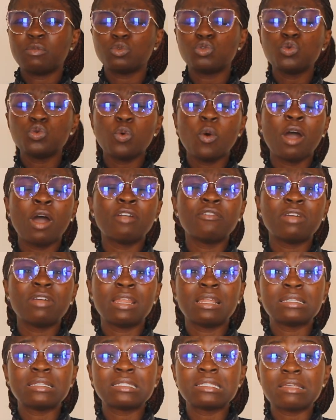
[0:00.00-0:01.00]

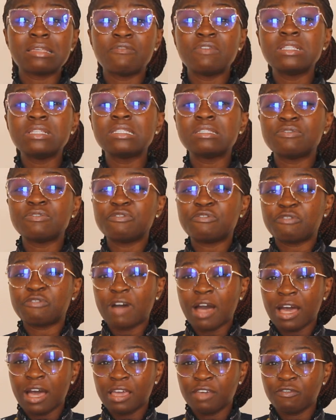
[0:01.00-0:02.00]

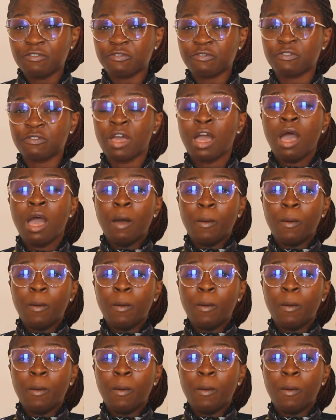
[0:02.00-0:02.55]
275